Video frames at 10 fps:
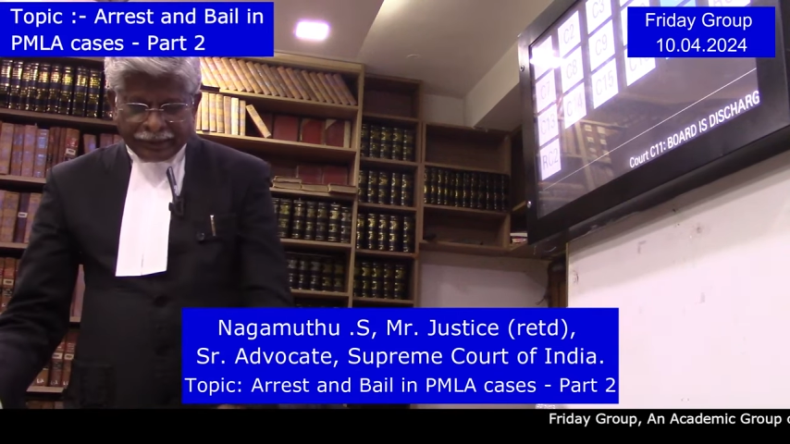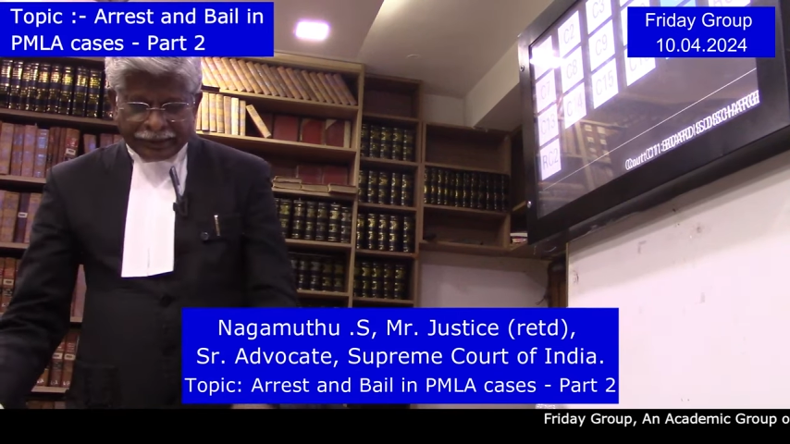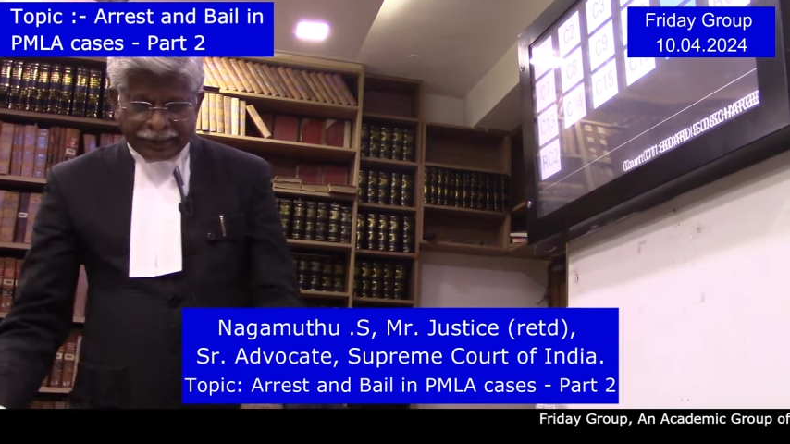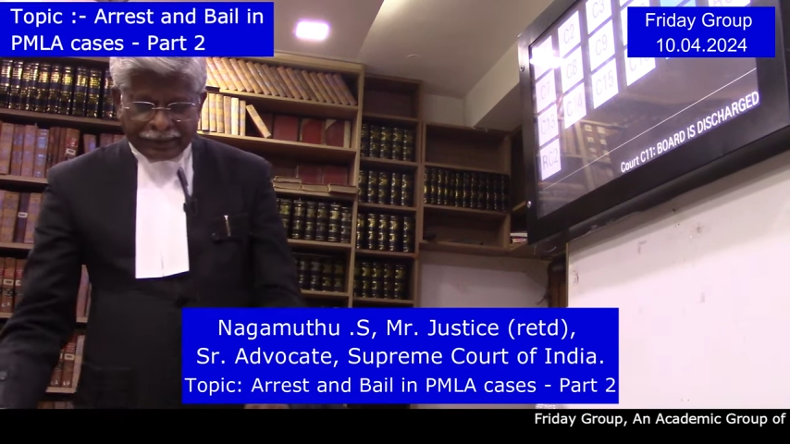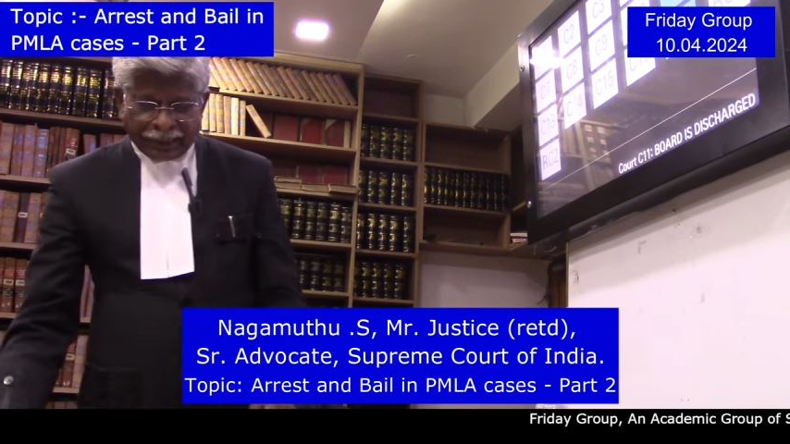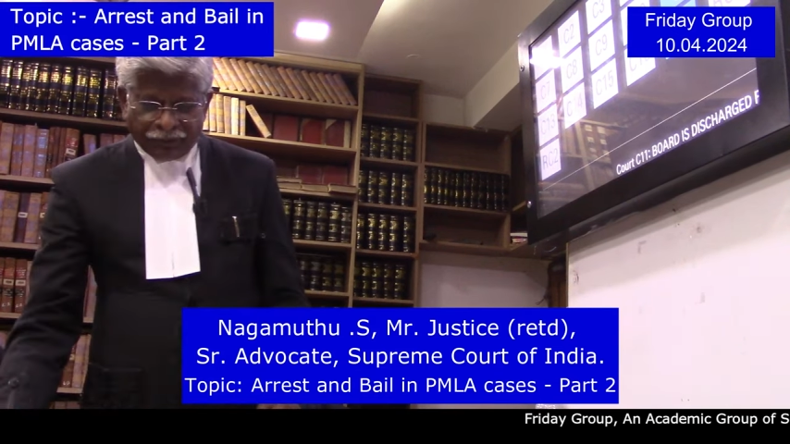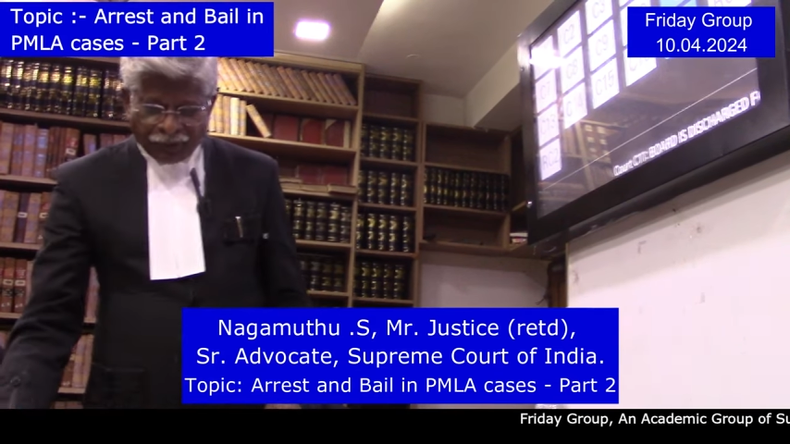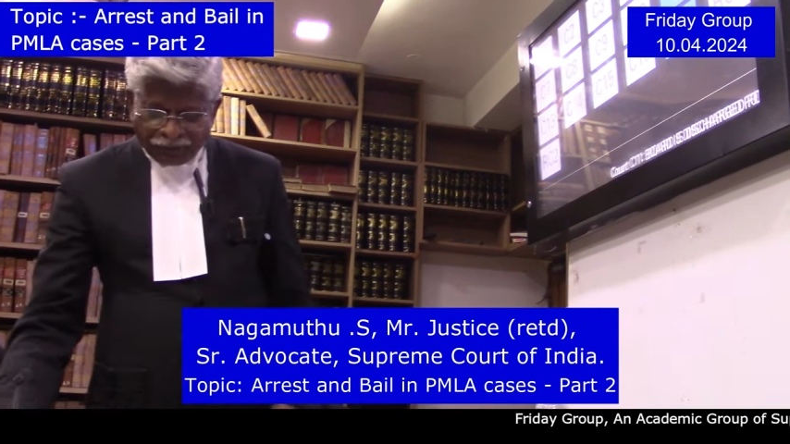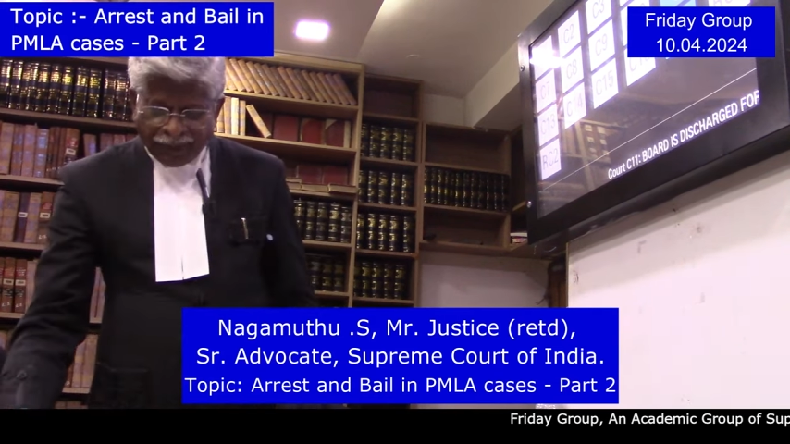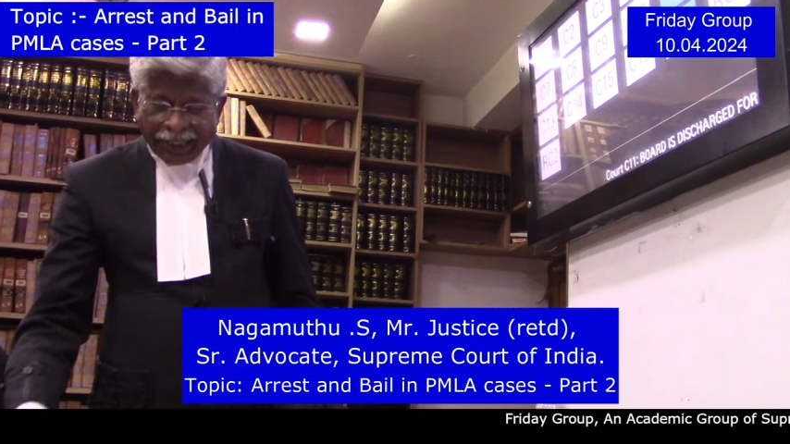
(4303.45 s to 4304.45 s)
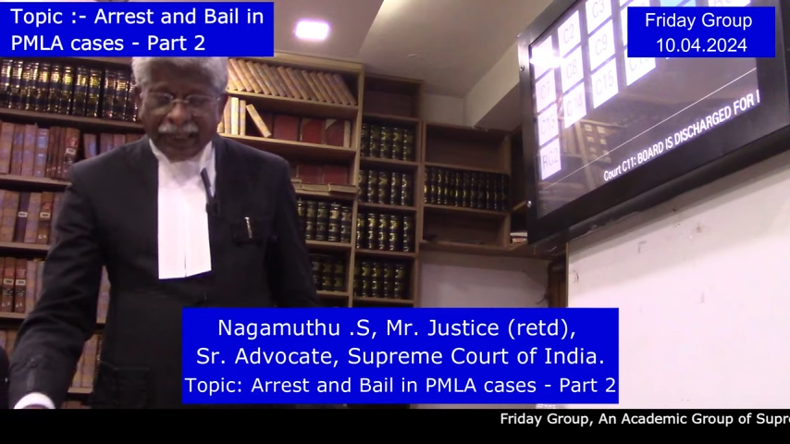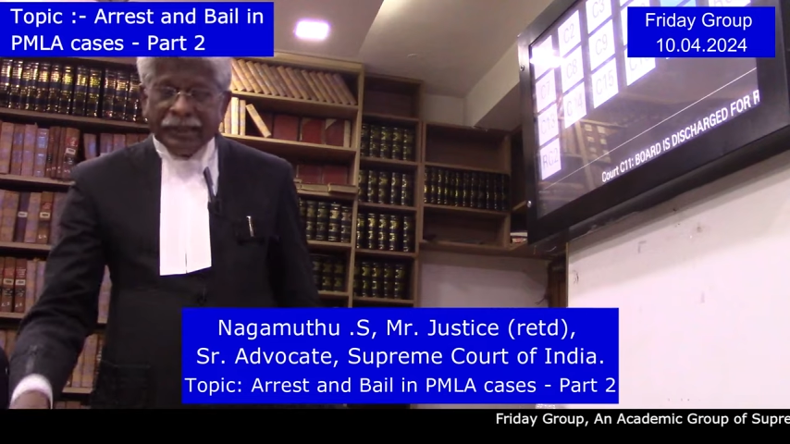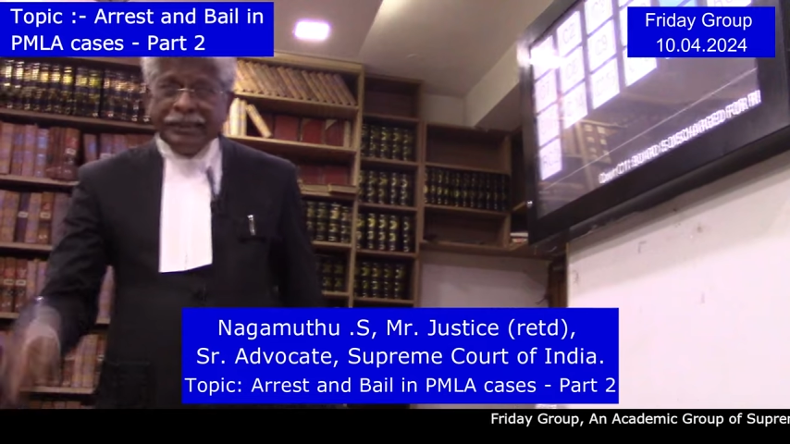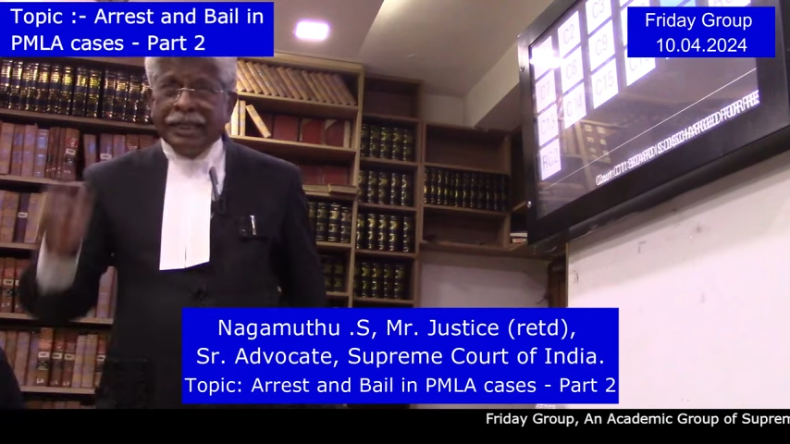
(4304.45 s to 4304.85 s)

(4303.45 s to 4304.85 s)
section 50,